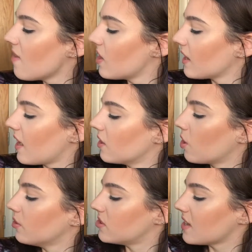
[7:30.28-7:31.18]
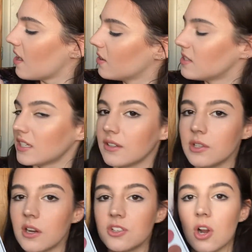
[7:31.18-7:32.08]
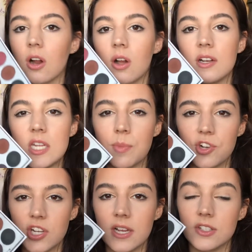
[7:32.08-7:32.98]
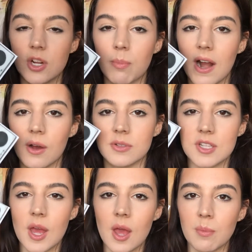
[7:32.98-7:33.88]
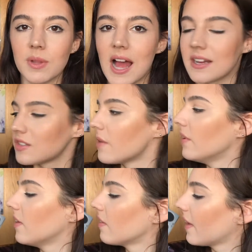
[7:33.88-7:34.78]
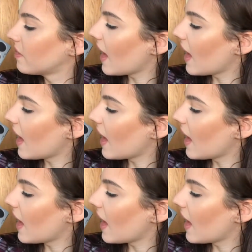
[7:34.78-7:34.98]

and then it kind of goes down into your darker, deeper shades, your browns, blacks, everything like